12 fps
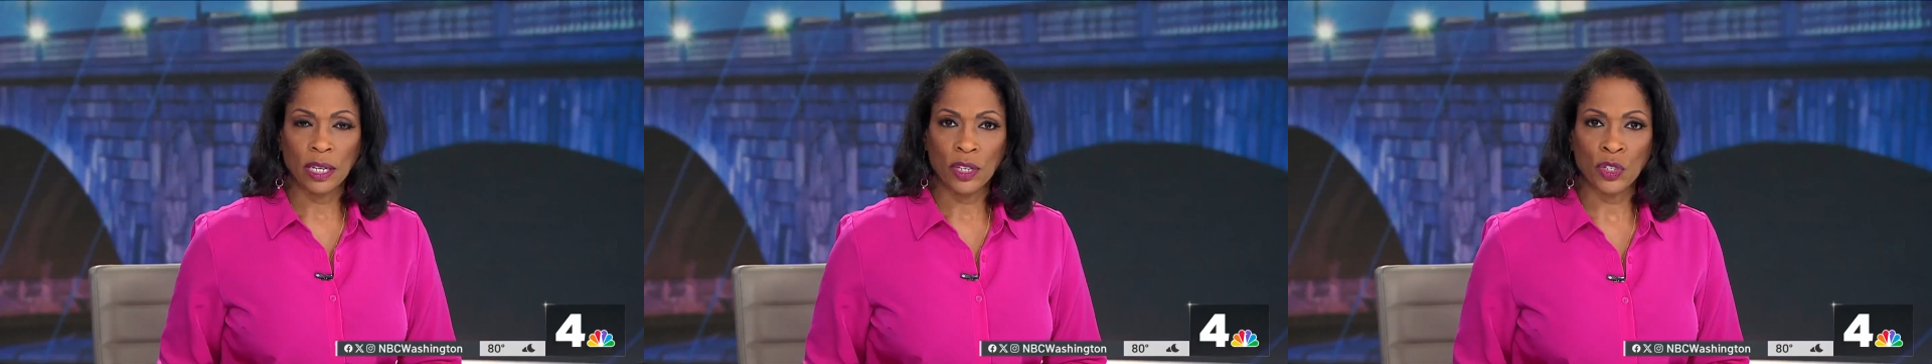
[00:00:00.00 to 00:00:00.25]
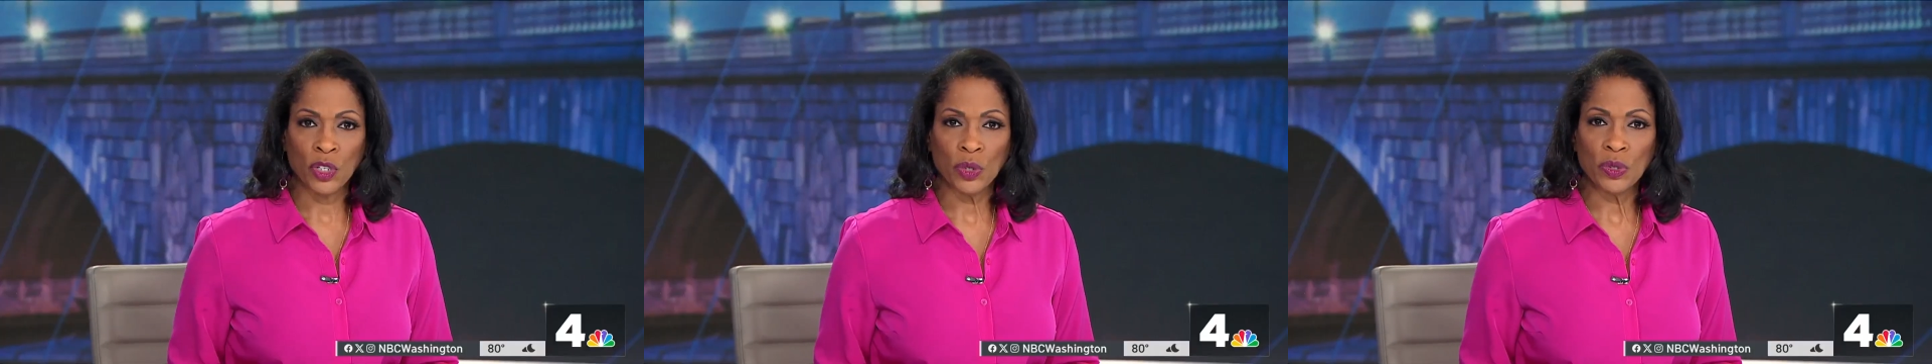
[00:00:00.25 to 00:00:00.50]

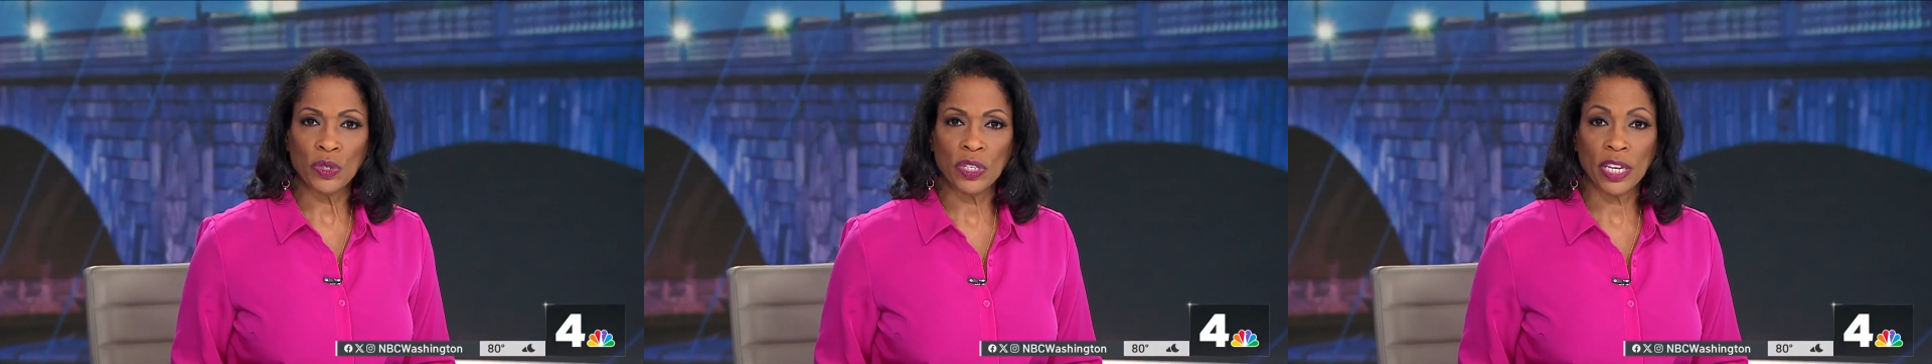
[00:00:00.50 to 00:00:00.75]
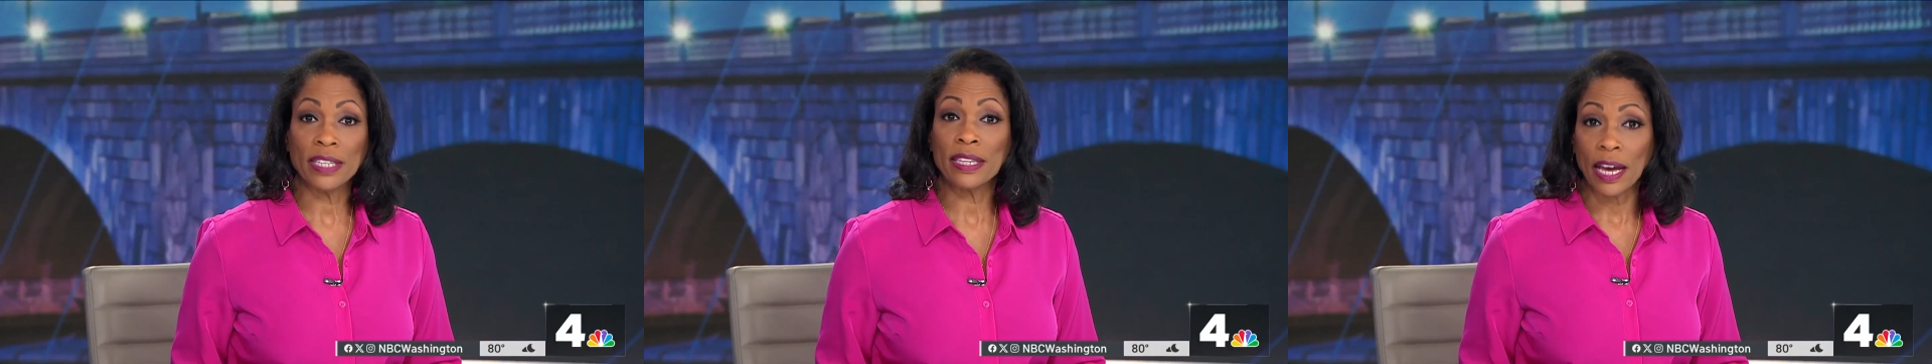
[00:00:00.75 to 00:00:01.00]
Students
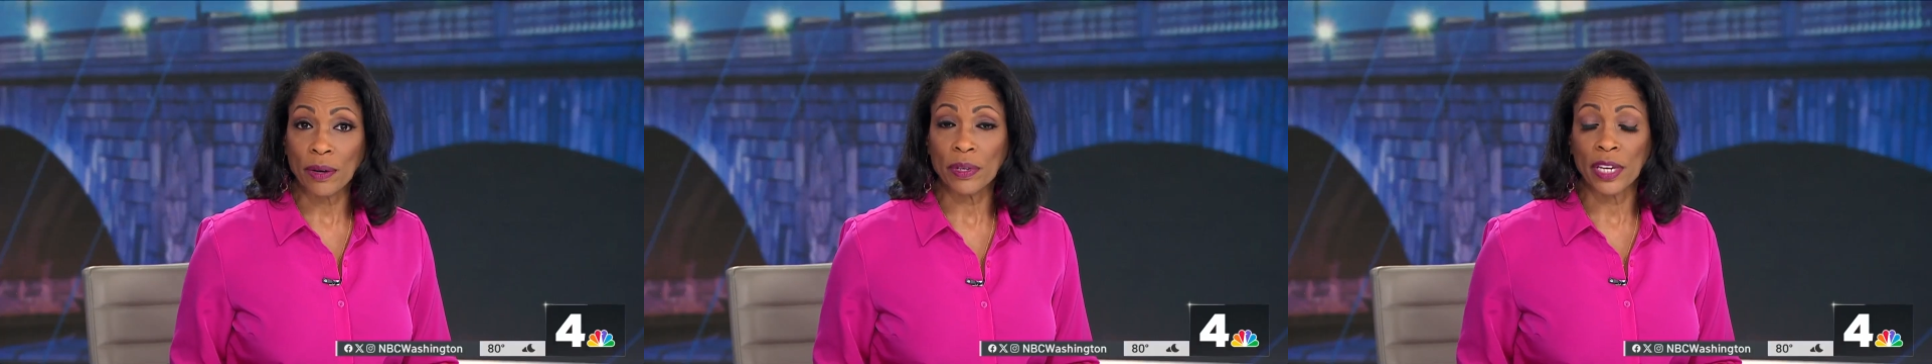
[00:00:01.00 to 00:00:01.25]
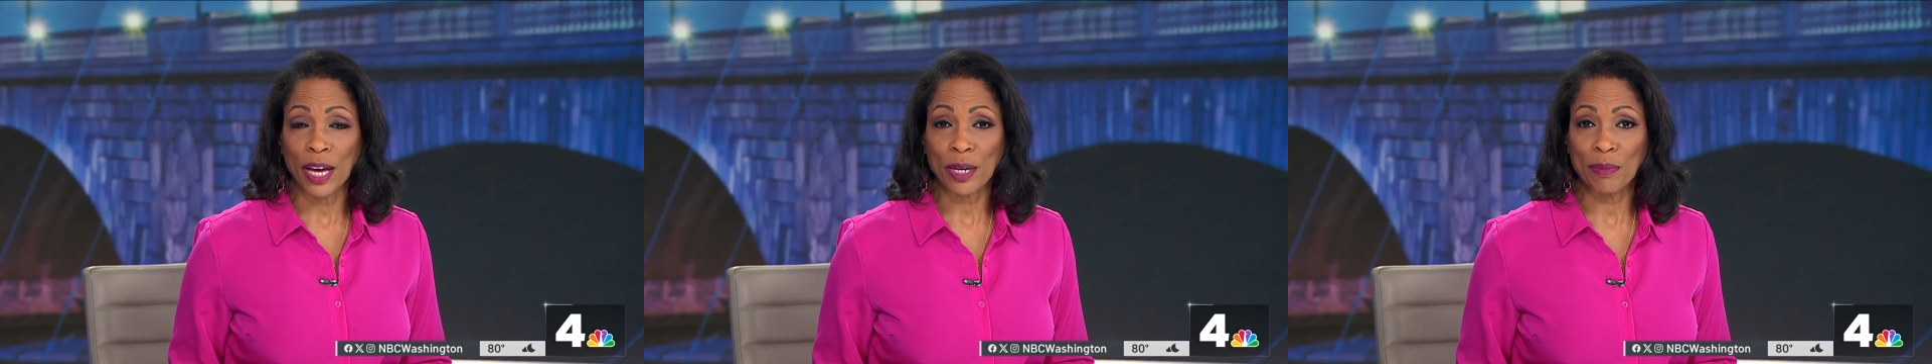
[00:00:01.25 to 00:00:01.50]
in Loudoun
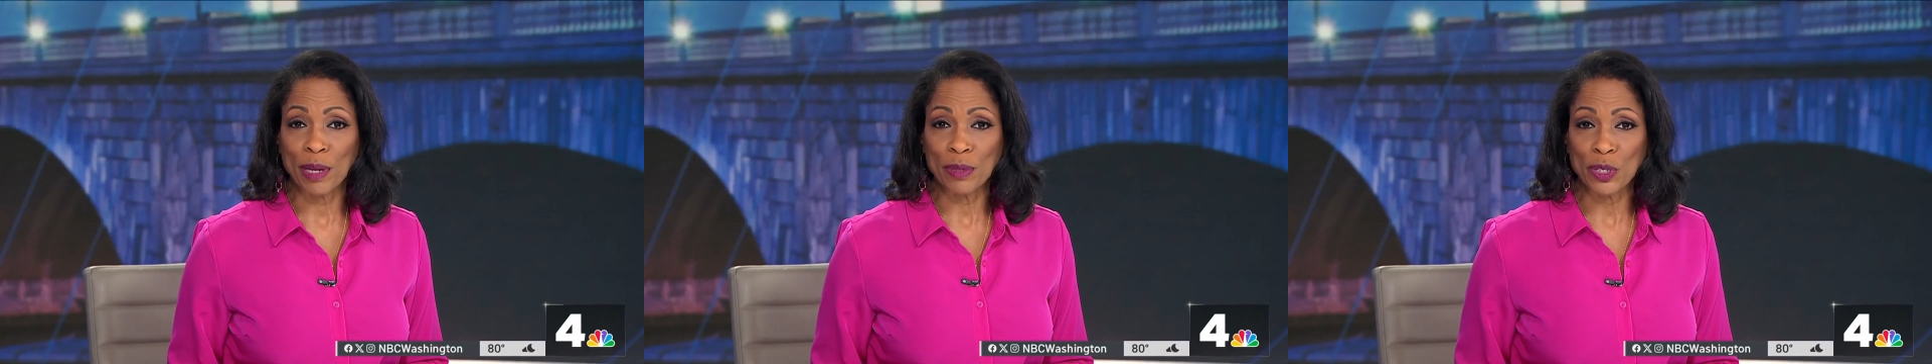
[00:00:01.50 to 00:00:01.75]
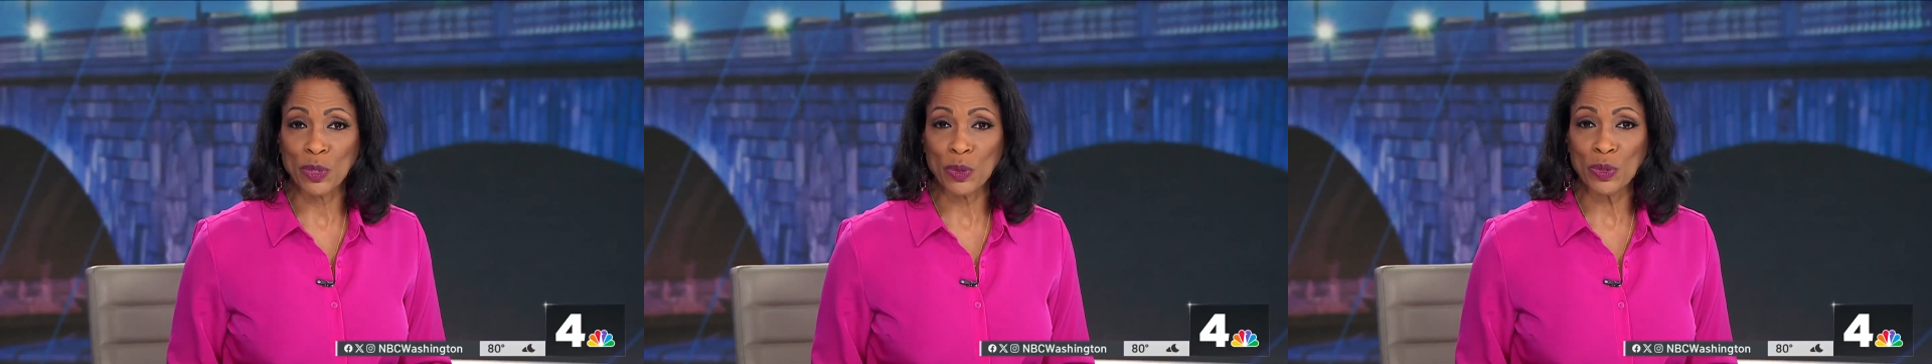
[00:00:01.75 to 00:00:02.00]
County Public
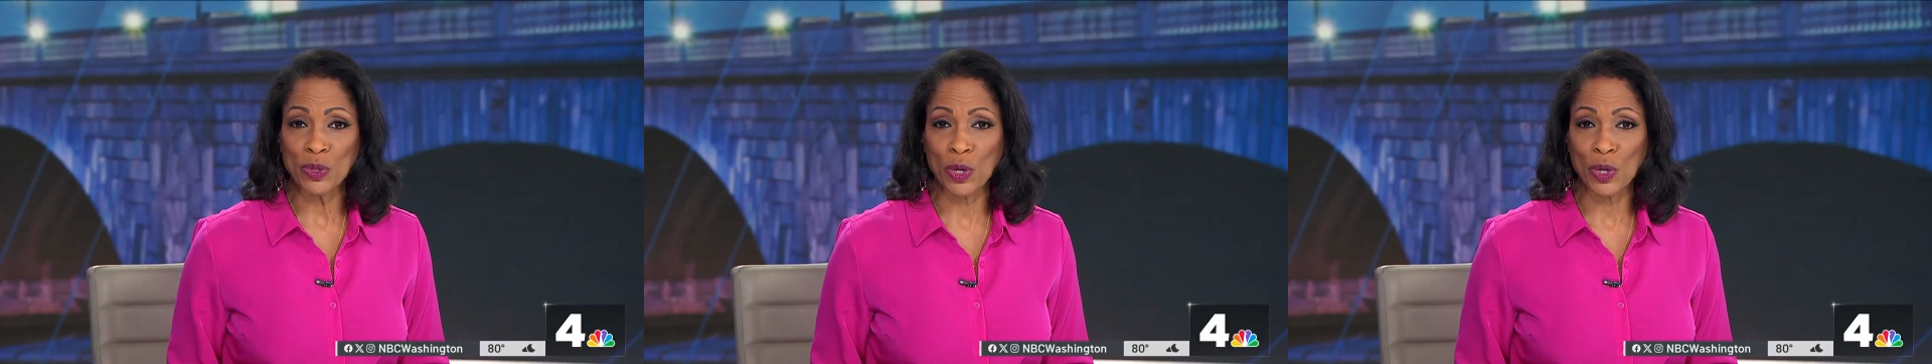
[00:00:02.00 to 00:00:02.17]
Schools